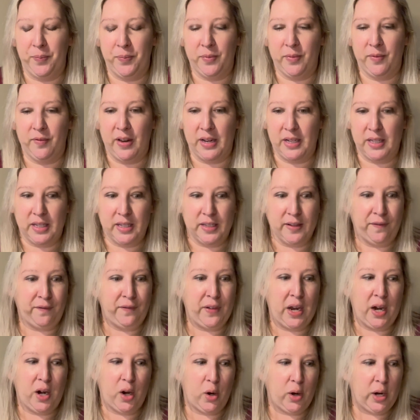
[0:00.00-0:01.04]
Face is a
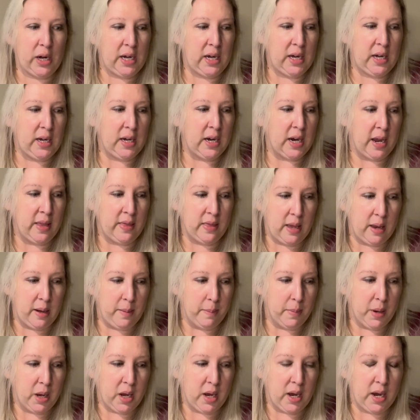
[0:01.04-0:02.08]
Fairy, and then
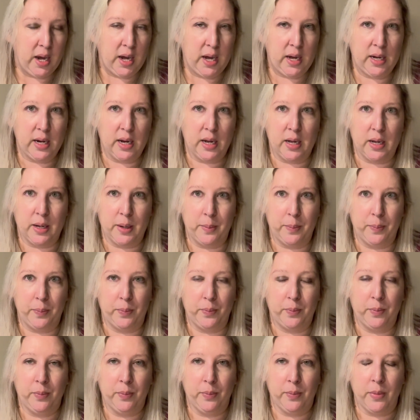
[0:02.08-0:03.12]
my
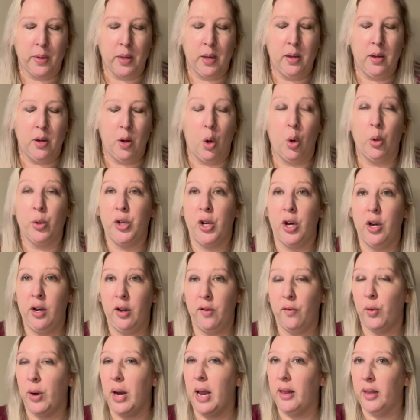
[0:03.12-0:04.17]

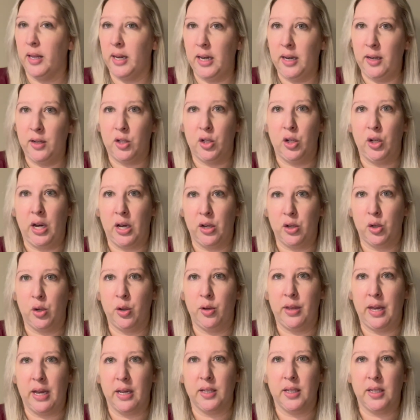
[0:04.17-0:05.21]
alternative reality to get
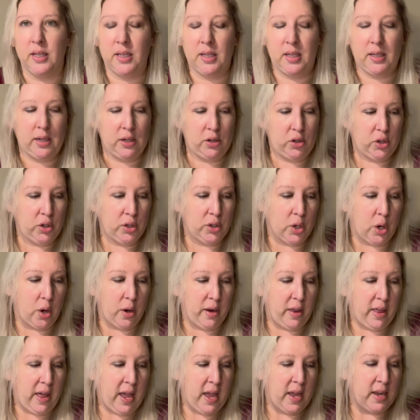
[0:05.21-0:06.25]
2,000 stitches on
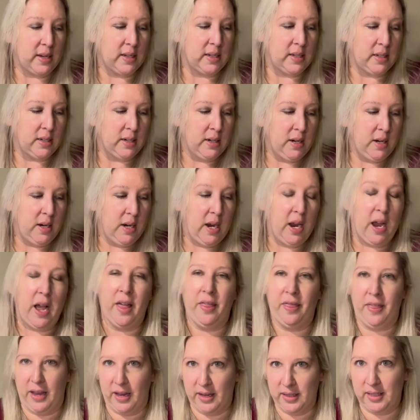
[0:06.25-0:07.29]
that,
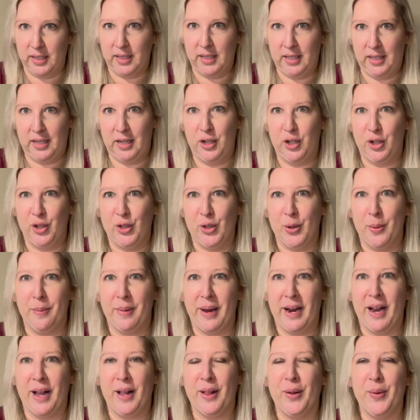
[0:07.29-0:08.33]
1,000 stitches on my
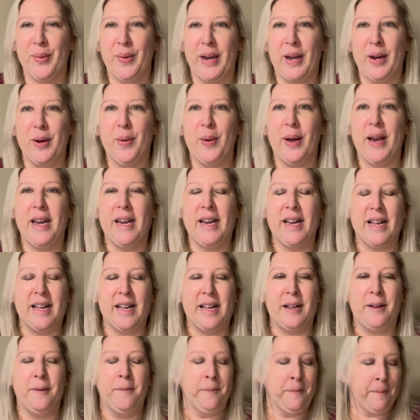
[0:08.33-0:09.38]
Halloween
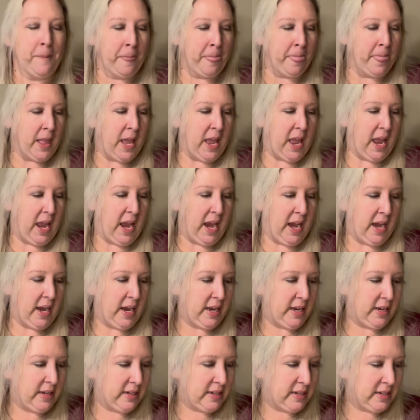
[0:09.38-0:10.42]
Quaker.
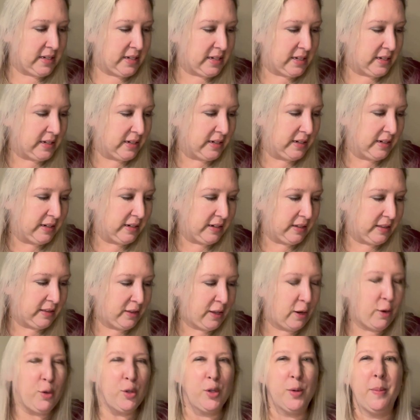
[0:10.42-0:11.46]
And
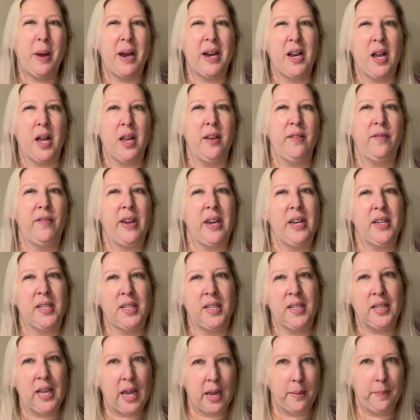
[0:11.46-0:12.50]
those are my kind of
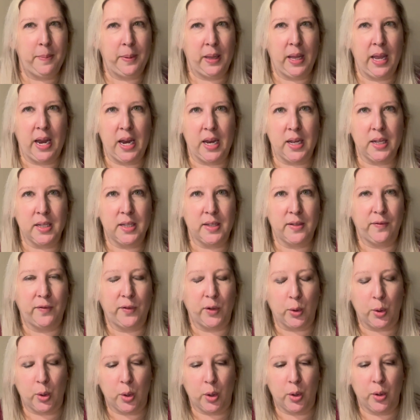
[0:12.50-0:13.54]
set plans
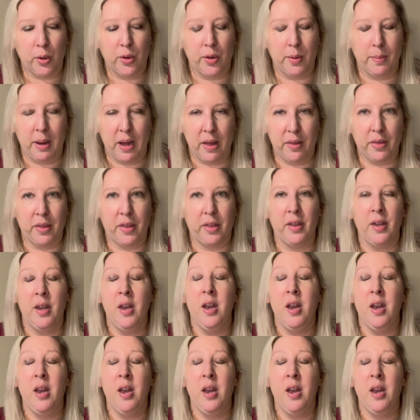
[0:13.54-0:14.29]
for the month.